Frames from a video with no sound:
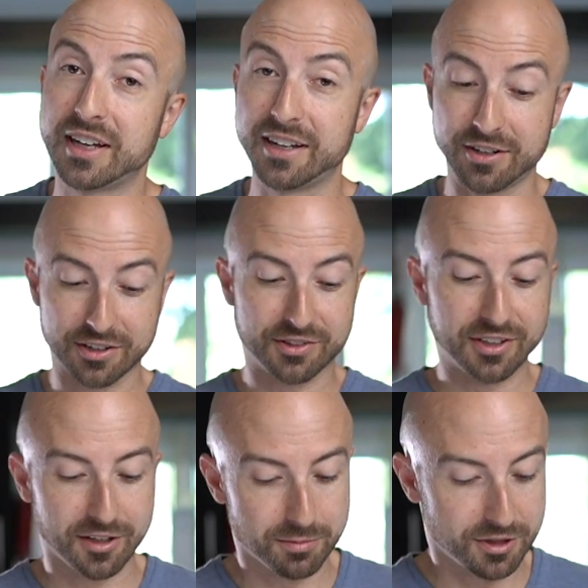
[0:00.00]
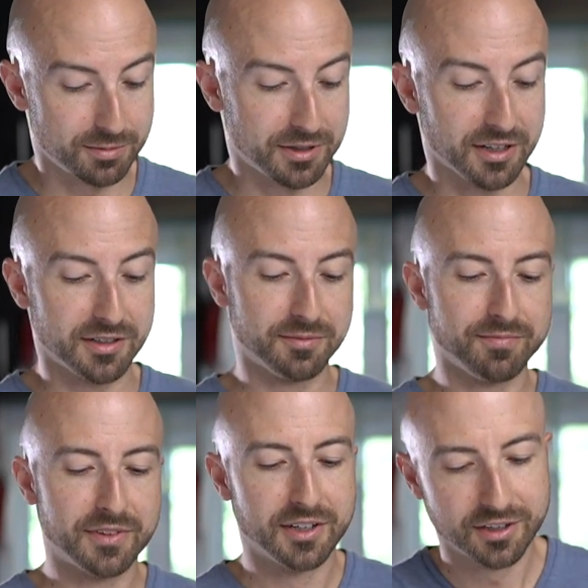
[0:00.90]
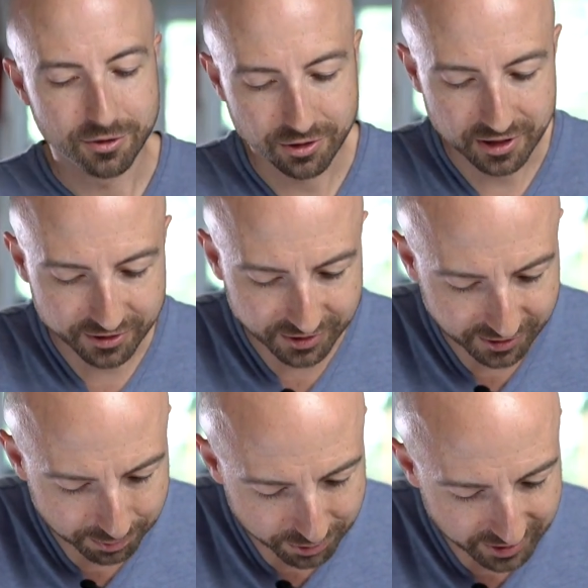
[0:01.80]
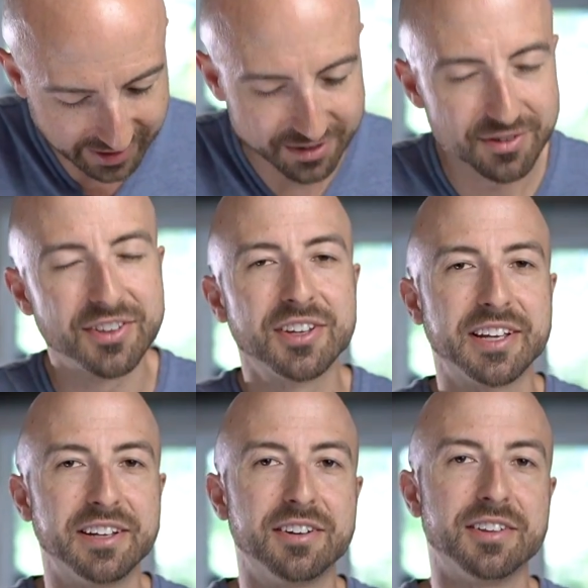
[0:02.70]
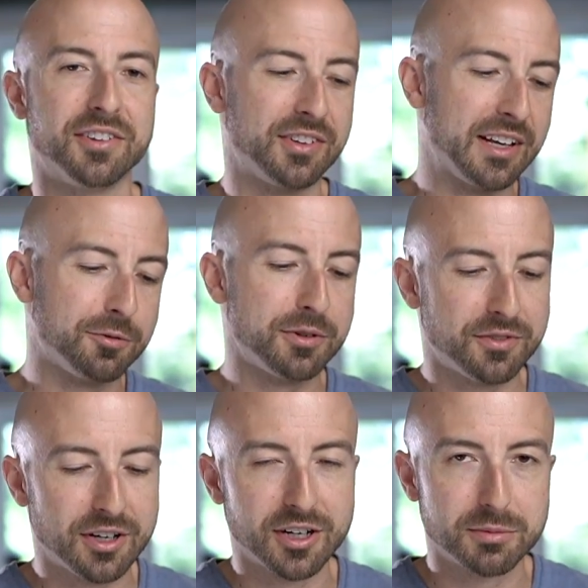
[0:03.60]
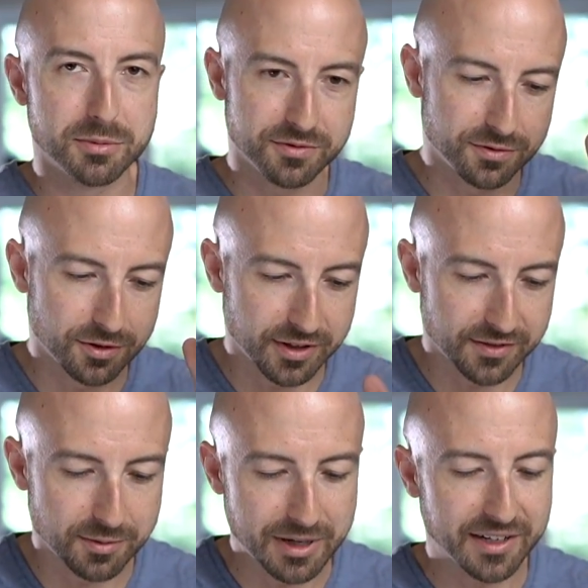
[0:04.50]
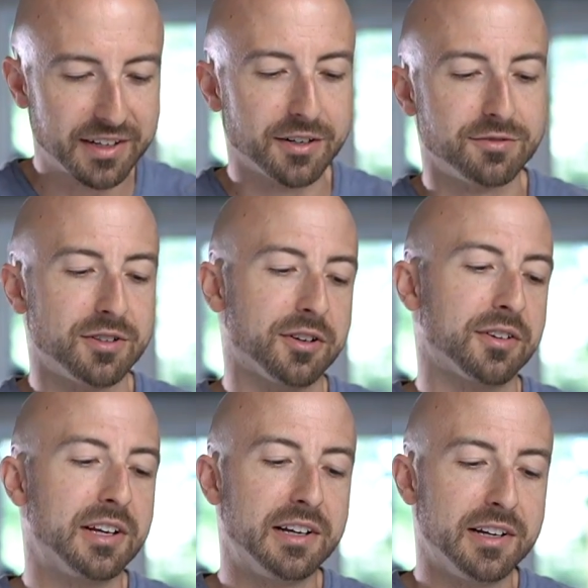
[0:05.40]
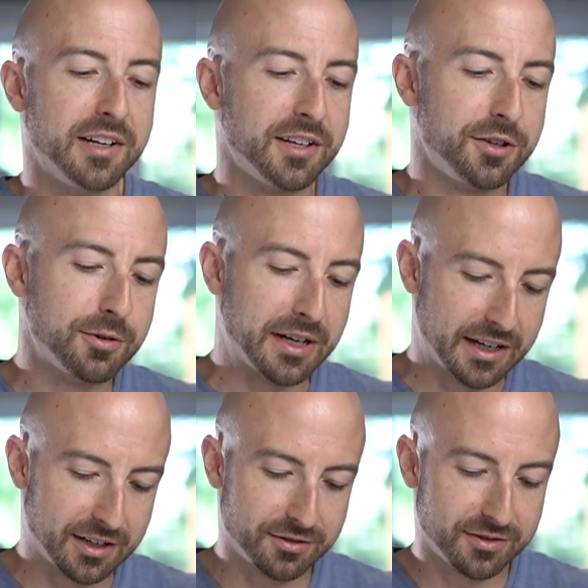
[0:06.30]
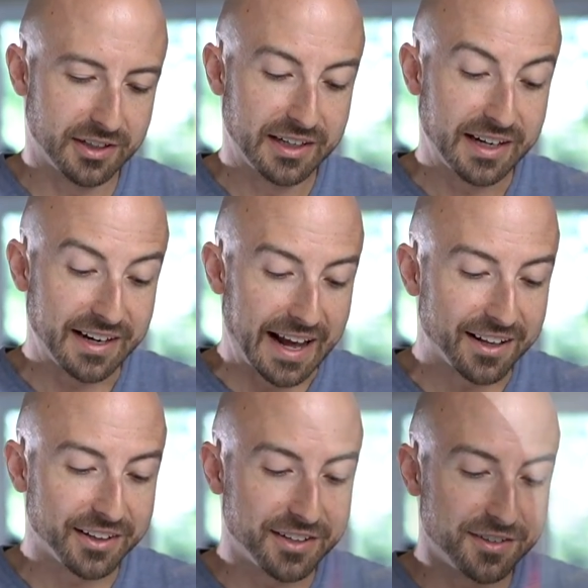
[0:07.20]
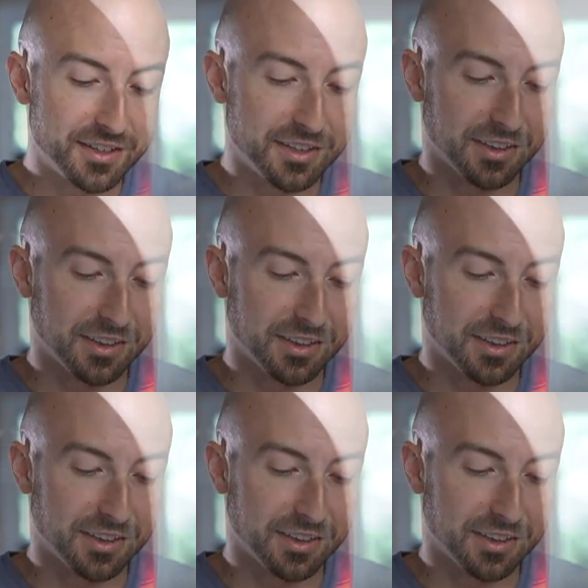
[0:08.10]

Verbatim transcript: guy knocks it out of the ballpark. Godox has put everything into this. As we have talked about before, you have the magnetic front. You have an L E D